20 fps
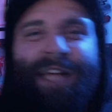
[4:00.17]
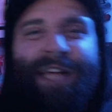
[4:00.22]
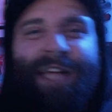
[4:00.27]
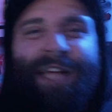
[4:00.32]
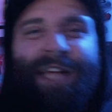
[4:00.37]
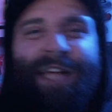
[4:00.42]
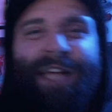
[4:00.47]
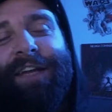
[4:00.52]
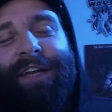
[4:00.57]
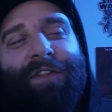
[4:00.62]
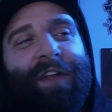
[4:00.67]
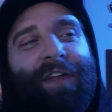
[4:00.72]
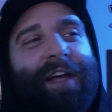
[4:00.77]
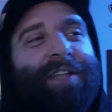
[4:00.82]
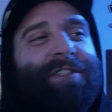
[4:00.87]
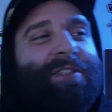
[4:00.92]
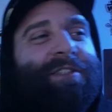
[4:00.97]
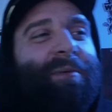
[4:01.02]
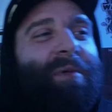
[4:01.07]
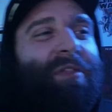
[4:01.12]
eggs in
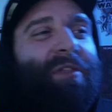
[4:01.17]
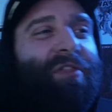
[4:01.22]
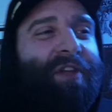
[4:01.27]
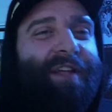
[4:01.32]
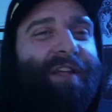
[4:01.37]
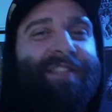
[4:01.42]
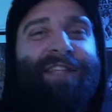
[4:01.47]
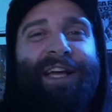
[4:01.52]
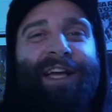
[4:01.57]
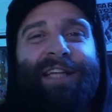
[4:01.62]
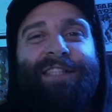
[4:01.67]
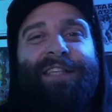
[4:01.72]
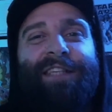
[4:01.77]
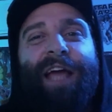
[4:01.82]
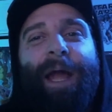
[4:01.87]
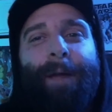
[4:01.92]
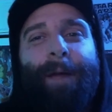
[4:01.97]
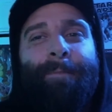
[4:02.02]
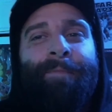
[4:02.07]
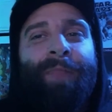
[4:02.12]
this, some of the things they
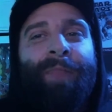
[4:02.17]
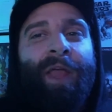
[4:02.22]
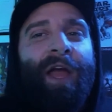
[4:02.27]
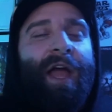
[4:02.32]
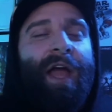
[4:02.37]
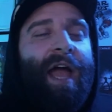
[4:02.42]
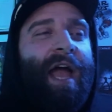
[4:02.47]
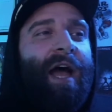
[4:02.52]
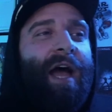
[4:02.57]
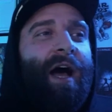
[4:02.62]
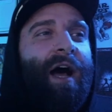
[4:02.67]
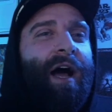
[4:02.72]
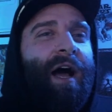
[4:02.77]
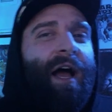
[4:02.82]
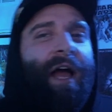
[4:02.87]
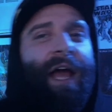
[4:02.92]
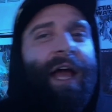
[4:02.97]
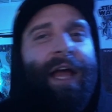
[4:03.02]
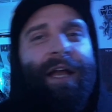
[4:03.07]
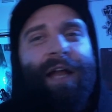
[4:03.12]
say.
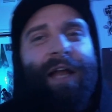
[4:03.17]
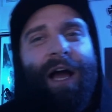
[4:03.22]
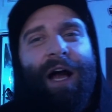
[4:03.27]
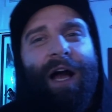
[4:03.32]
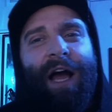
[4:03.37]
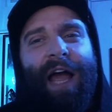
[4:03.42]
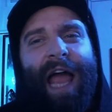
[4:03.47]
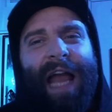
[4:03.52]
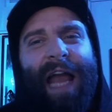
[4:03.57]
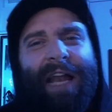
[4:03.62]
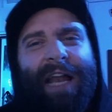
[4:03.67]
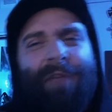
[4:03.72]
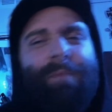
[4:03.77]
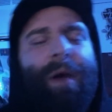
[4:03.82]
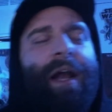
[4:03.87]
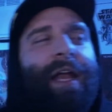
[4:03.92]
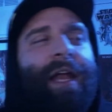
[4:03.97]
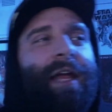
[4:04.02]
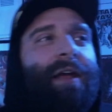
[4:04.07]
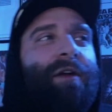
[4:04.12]
And
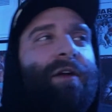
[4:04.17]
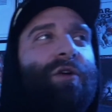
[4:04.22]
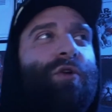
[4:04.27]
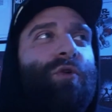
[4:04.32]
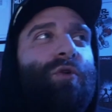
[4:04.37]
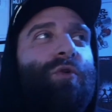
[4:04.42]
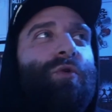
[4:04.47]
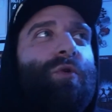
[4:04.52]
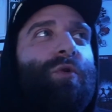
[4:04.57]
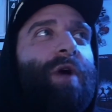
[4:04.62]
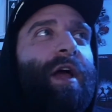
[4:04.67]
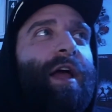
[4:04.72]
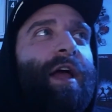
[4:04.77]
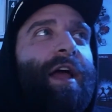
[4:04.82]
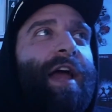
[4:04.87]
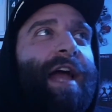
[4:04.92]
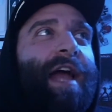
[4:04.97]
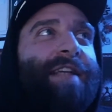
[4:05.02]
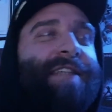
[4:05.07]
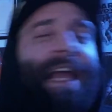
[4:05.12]
anybody who
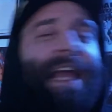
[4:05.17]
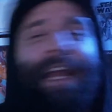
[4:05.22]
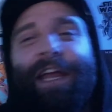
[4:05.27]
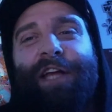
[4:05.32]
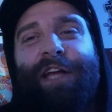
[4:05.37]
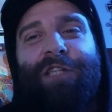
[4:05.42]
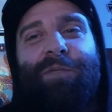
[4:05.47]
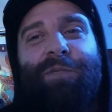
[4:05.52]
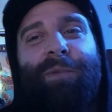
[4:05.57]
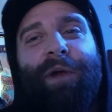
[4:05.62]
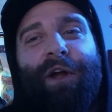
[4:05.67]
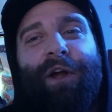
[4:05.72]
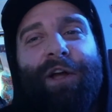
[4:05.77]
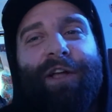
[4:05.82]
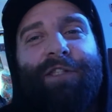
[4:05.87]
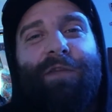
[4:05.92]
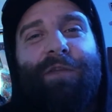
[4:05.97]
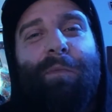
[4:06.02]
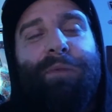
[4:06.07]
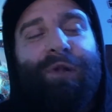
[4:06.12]
has any
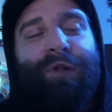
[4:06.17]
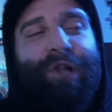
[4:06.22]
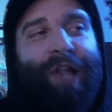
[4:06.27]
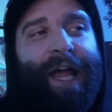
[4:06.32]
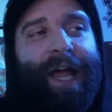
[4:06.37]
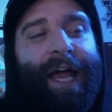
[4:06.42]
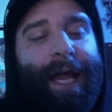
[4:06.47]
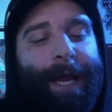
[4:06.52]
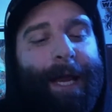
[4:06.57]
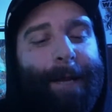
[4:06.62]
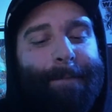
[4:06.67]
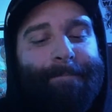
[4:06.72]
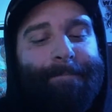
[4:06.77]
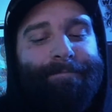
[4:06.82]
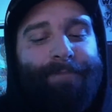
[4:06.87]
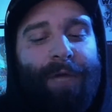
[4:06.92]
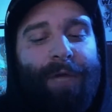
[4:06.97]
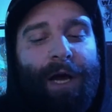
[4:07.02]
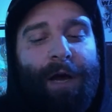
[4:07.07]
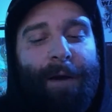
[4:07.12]
experience playing
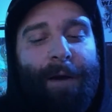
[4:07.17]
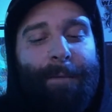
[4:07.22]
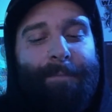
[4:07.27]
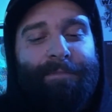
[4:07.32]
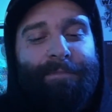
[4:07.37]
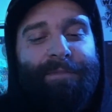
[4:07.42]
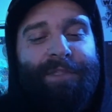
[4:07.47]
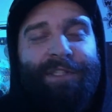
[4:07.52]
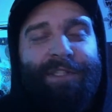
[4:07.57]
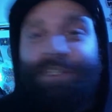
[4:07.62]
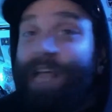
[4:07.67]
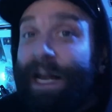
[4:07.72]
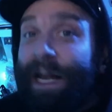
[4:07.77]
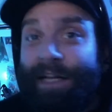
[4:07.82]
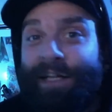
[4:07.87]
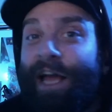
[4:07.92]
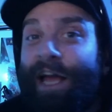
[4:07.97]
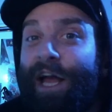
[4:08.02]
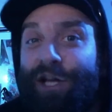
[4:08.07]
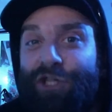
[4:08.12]

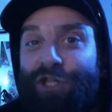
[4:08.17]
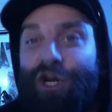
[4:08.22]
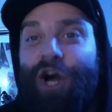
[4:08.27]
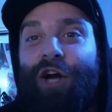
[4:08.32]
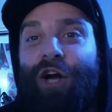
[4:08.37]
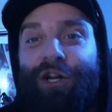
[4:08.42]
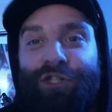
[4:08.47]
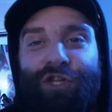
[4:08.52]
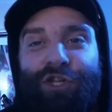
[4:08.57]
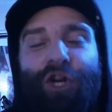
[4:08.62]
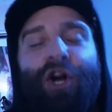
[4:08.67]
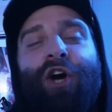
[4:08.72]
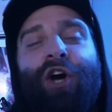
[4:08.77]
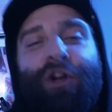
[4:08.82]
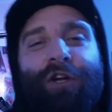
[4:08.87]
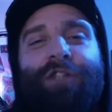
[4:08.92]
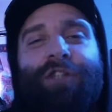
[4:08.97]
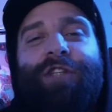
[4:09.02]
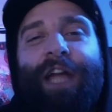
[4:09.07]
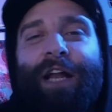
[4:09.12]
Sonic the Hedgehog is going to
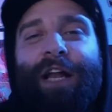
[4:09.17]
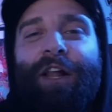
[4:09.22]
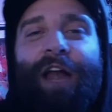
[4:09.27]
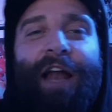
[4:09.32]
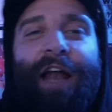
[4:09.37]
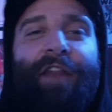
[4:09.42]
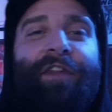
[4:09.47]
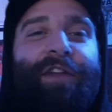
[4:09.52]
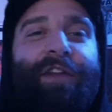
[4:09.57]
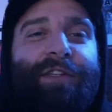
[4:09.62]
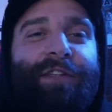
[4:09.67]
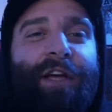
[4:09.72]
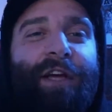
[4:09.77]
understand a lot of the